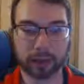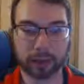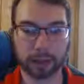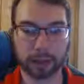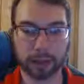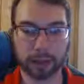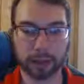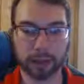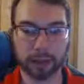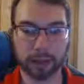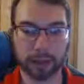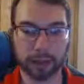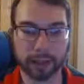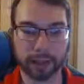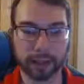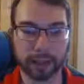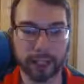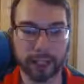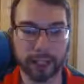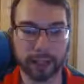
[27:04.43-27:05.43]
And then
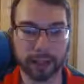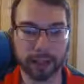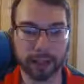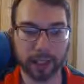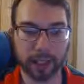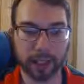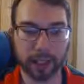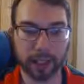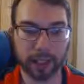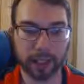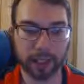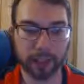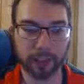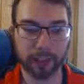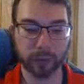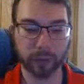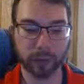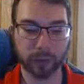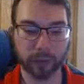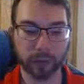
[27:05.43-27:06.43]
now this
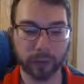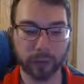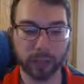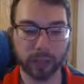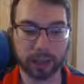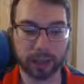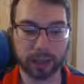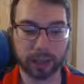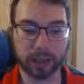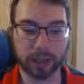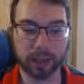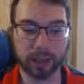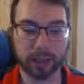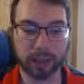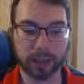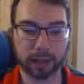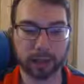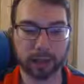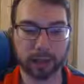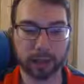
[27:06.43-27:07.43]
will
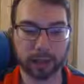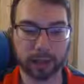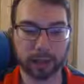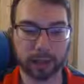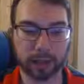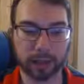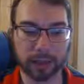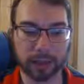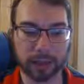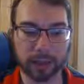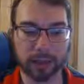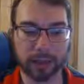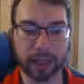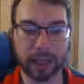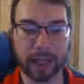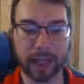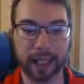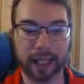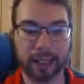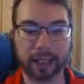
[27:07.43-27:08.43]

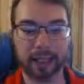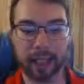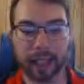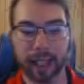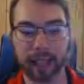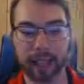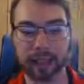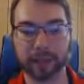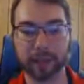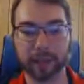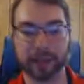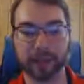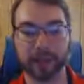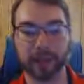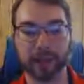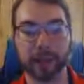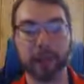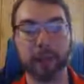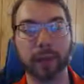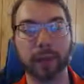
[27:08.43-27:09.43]
activate. So
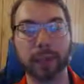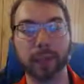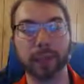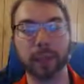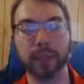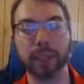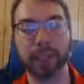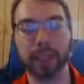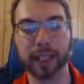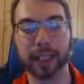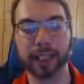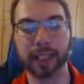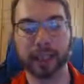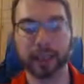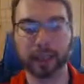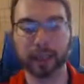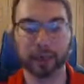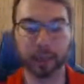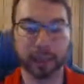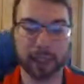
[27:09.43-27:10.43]
now my opponent can't
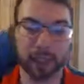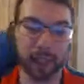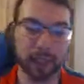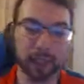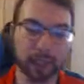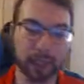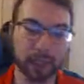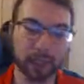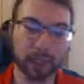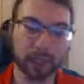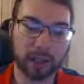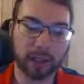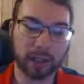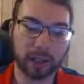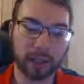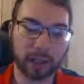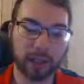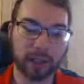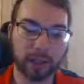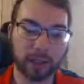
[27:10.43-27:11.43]
activate any card.
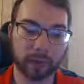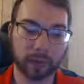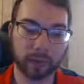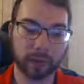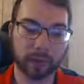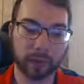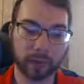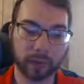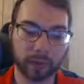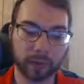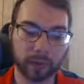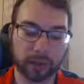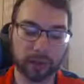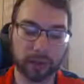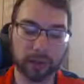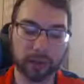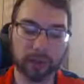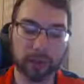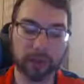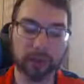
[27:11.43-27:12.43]
And we're going
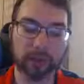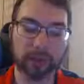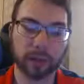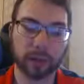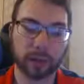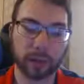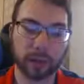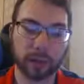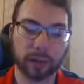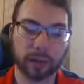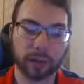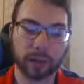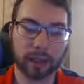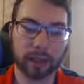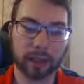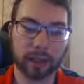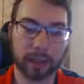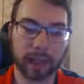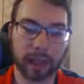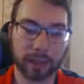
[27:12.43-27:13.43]
to
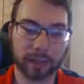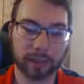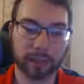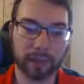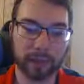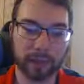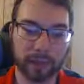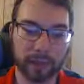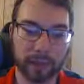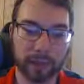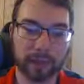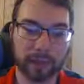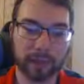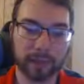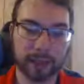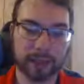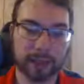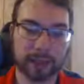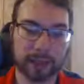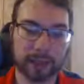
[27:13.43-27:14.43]
activate
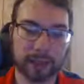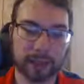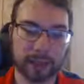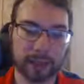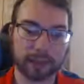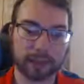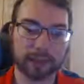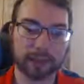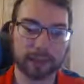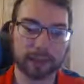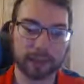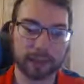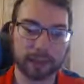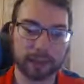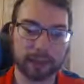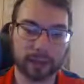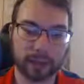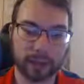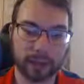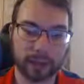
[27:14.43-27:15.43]
this.
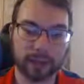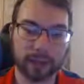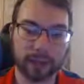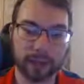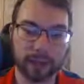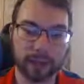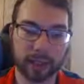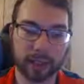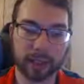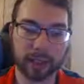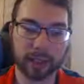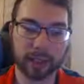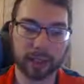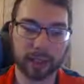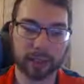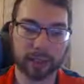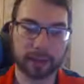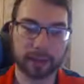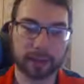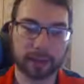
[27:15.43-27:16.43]
Say
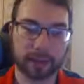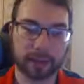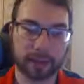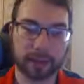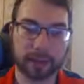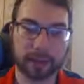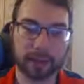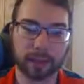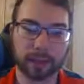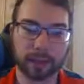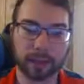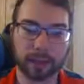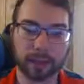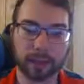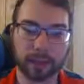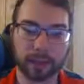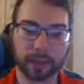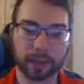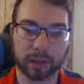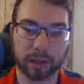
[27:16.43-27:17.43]
yes.
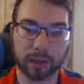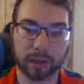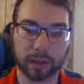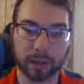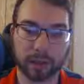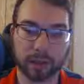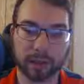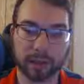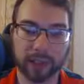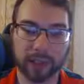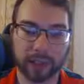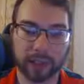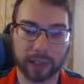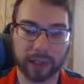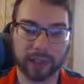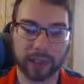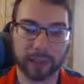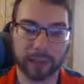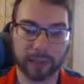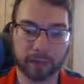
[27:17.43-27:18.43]
Target one face-up card
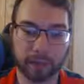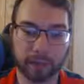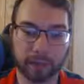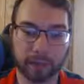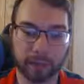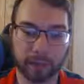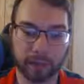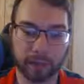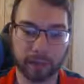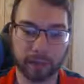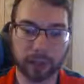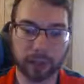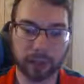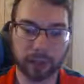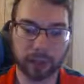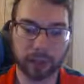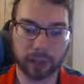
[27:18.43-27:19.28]
on the field, destroy it.